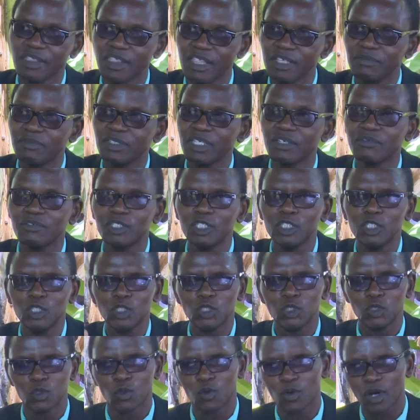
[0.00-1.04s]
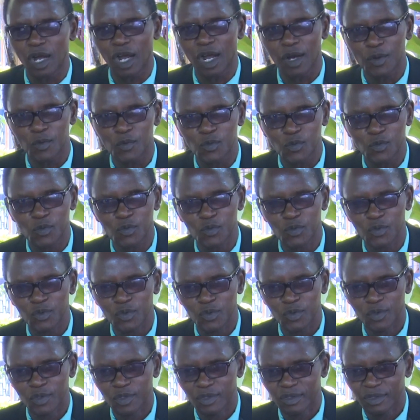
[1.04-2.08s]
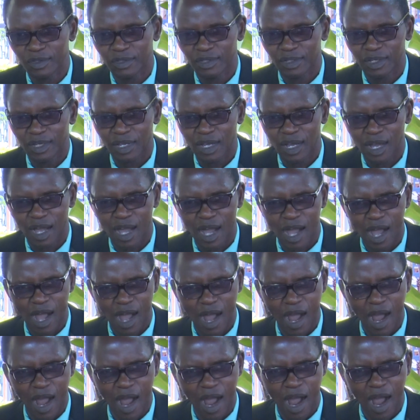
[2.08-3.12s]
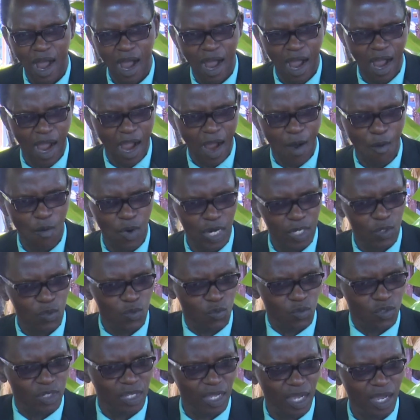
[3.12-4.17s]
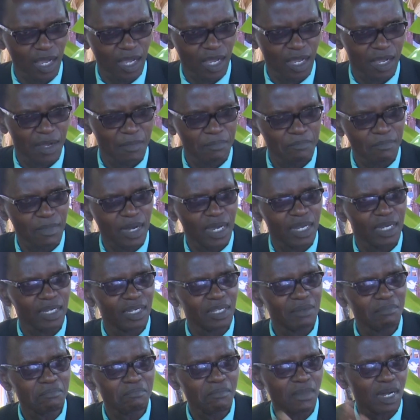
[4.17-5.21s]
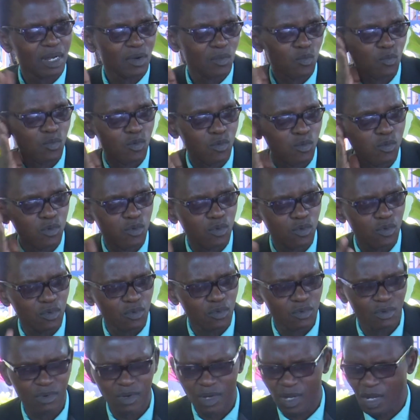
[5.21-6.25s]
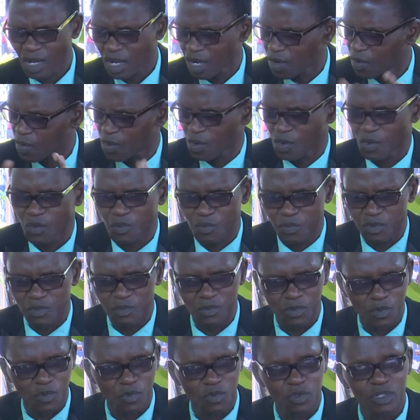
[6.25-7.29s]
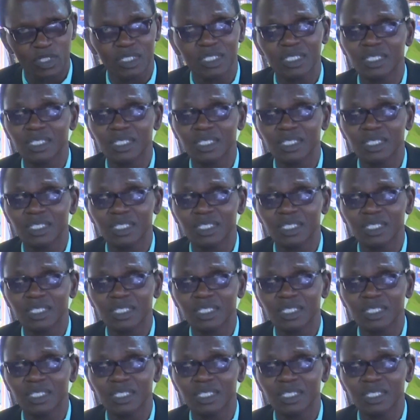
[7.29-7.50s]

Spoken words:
So the family of my wife, they got so much shocked. Our daughter marrying a deaf person.